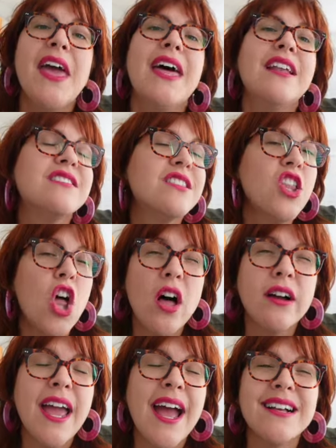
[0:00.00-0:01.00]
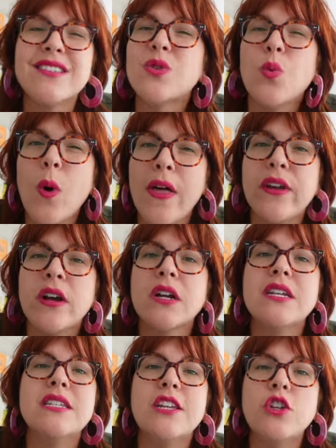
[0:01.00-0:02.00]
and as long as the weather
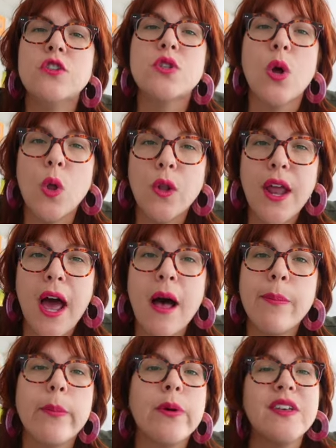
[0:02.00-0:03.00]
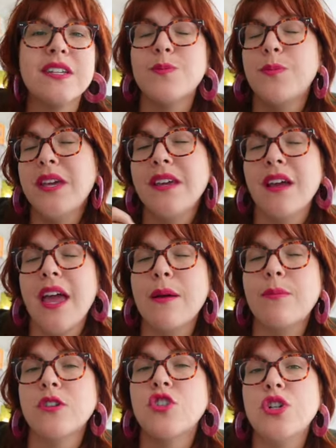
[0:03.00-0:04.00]
continues to hold up with us being
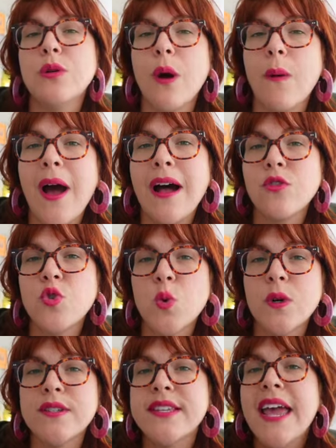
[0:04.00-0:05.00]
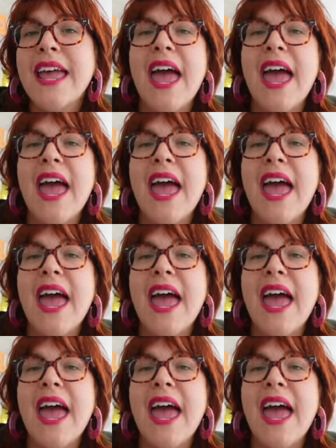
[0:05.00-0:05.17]
able to go outdoors